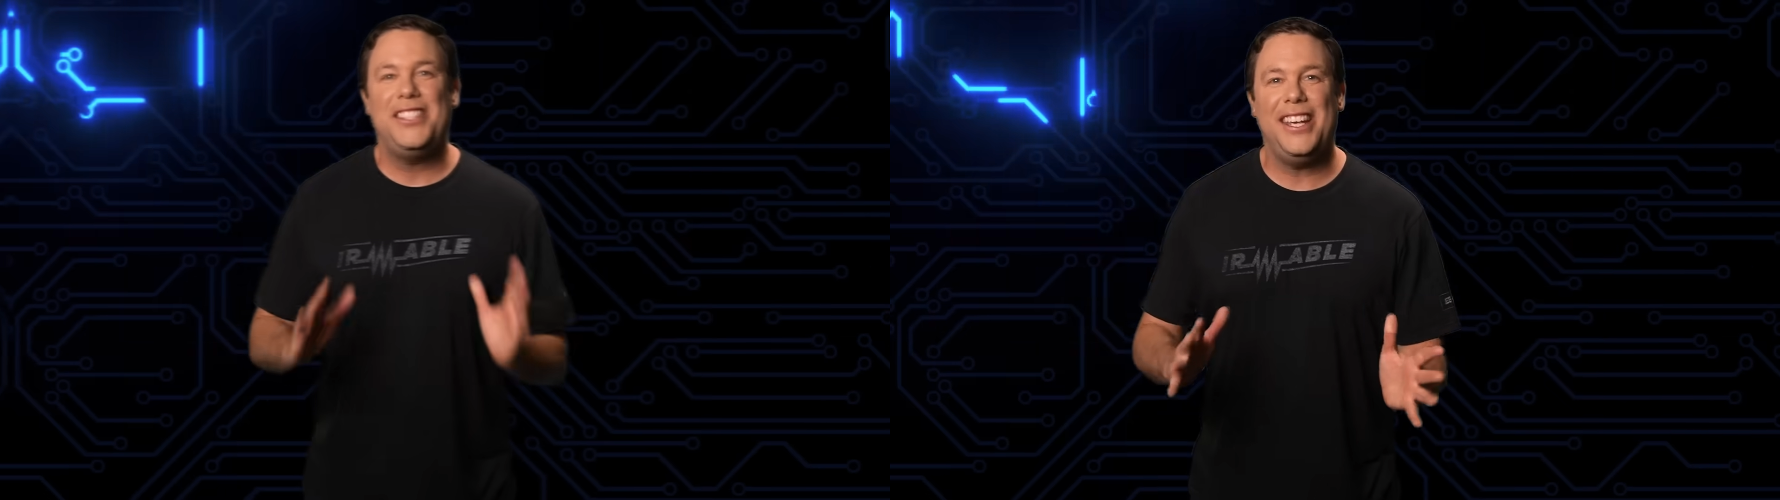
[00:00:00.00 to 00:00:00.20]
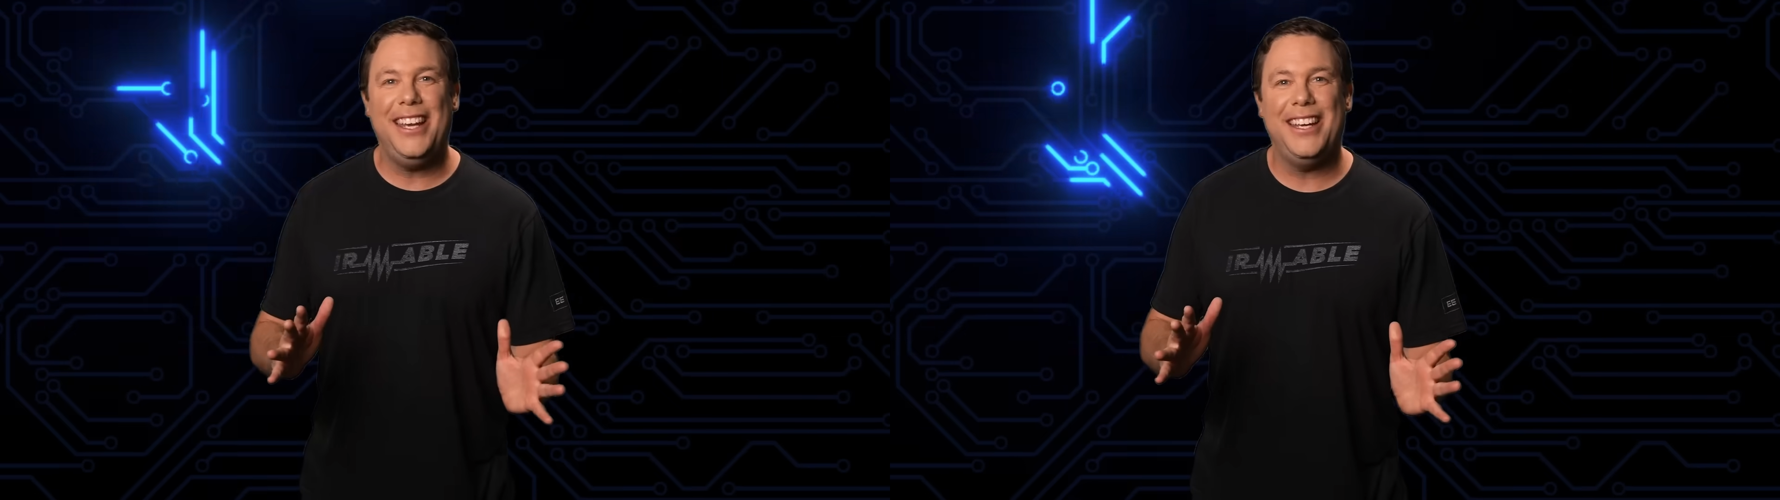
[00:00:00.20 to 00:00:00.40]

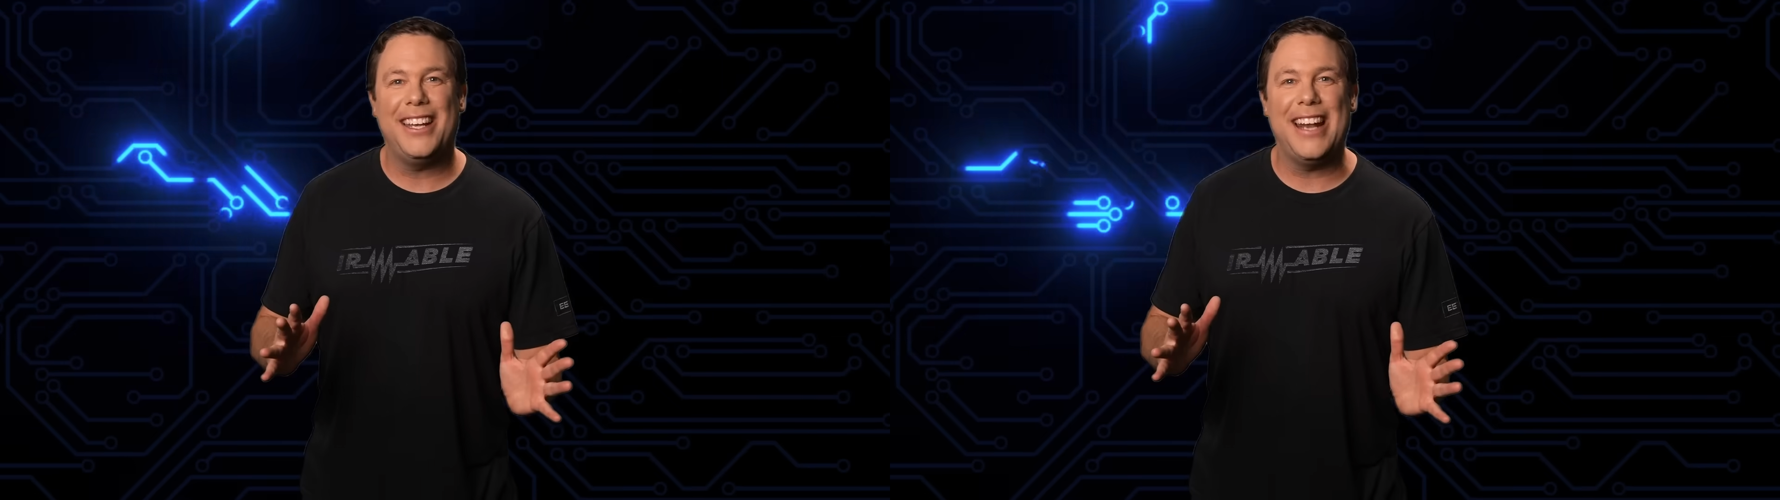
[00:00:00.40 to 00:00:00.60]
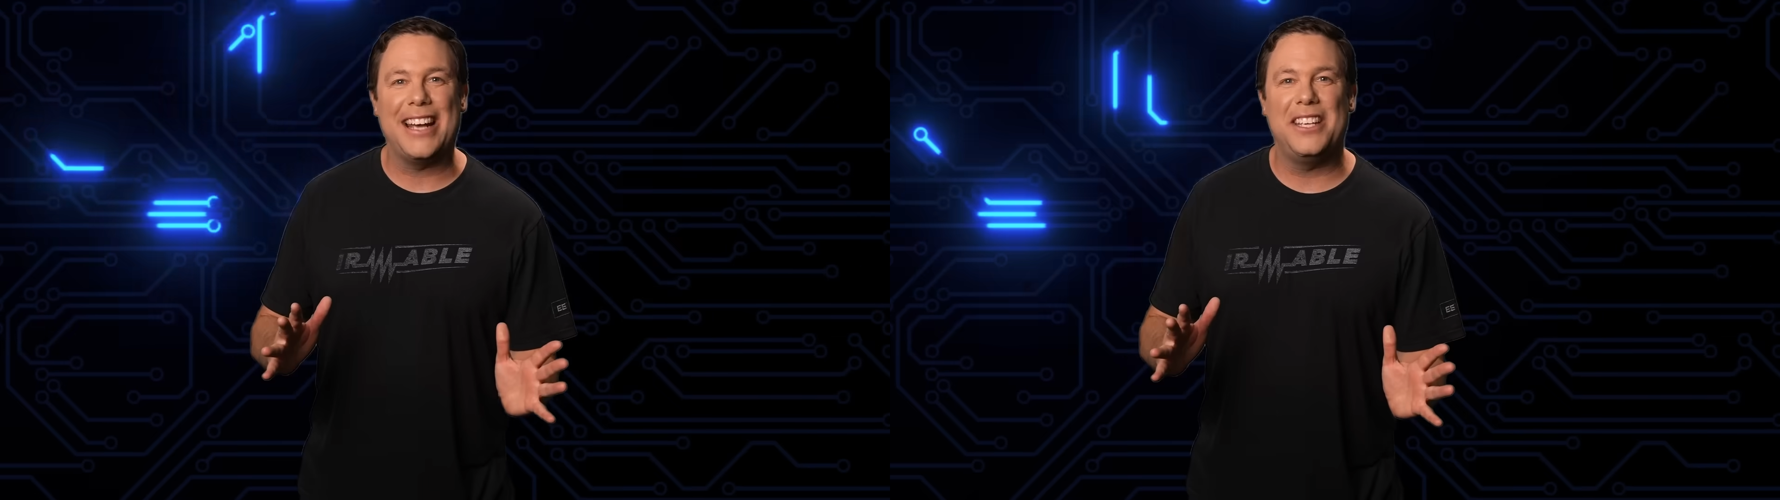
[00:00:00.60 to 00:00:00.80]
TE
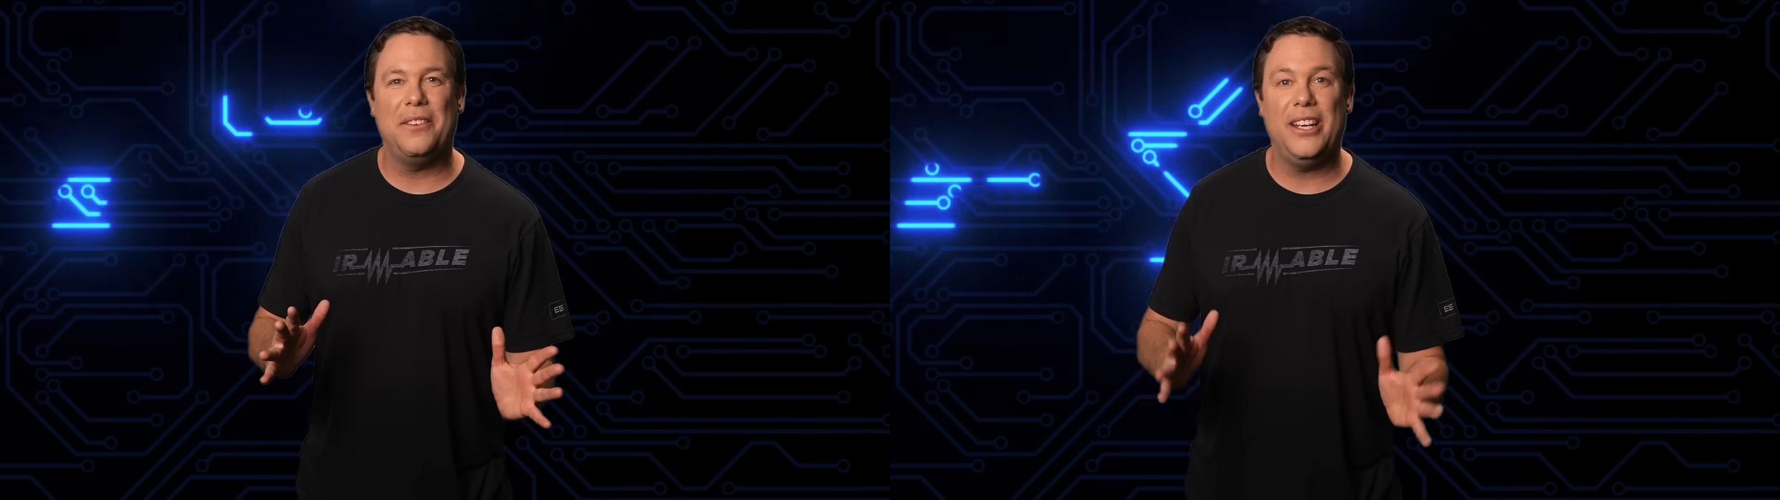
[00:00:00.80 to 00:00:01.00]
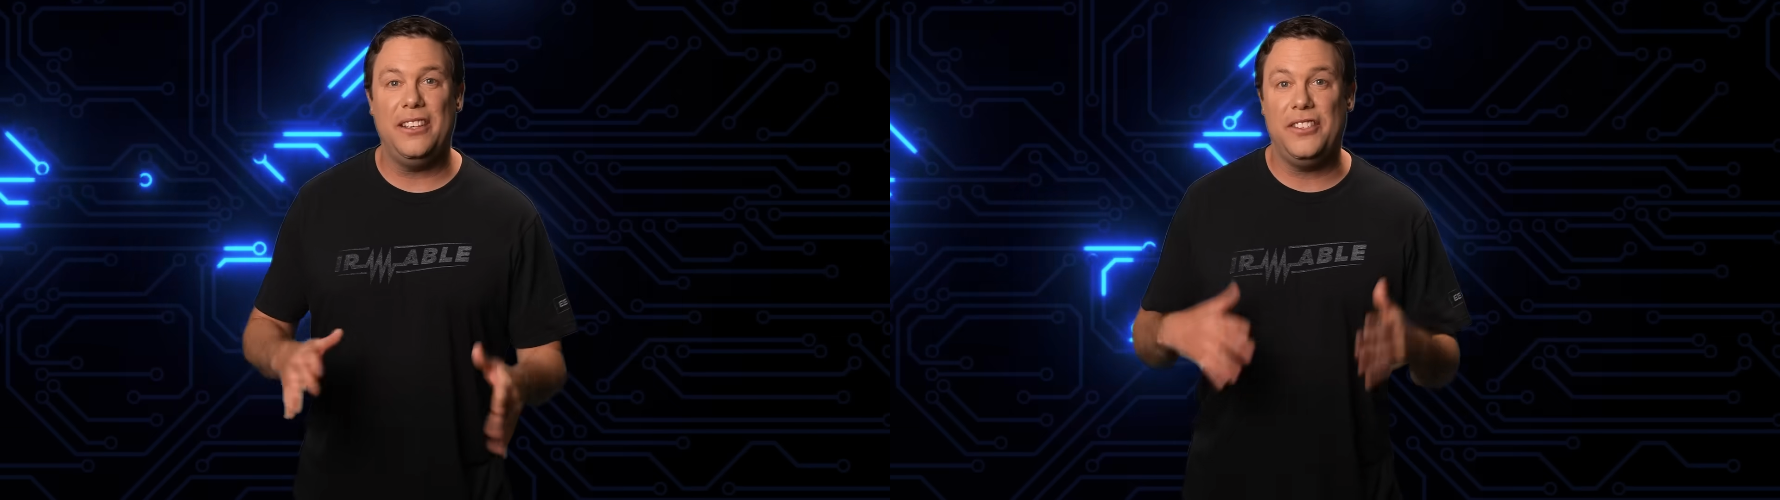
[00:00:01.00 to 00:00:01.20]

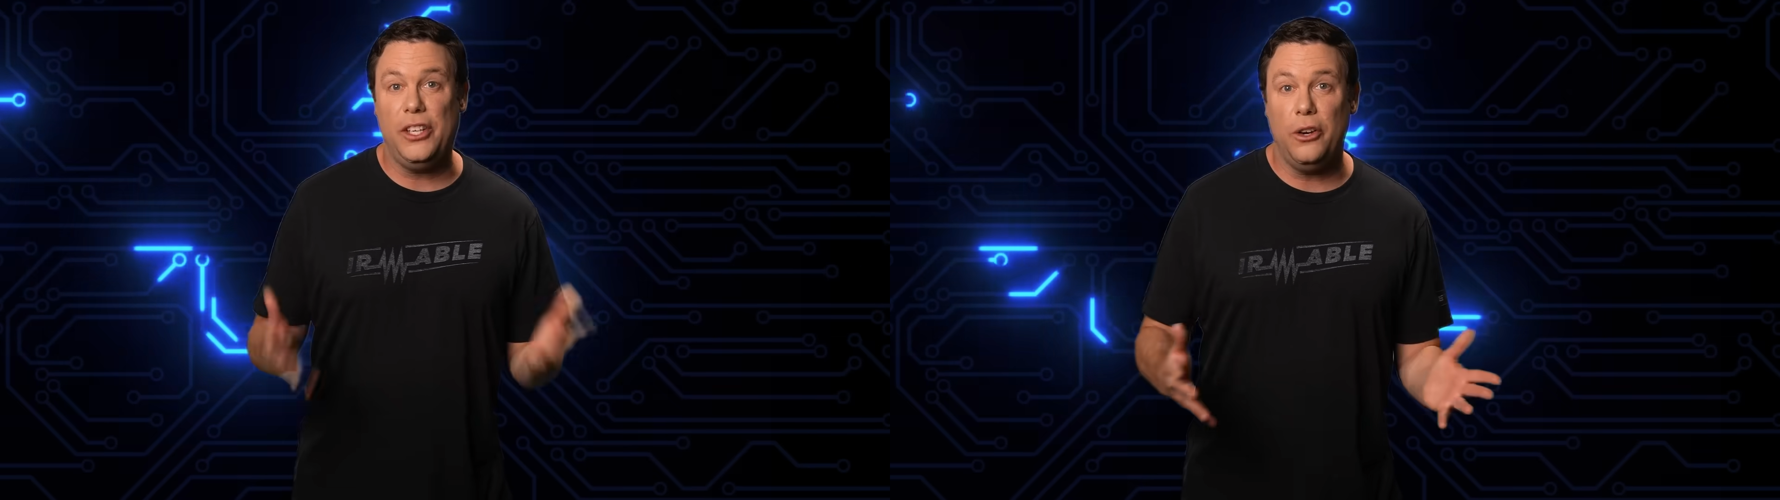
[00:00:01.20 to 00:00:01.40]
Connectivity's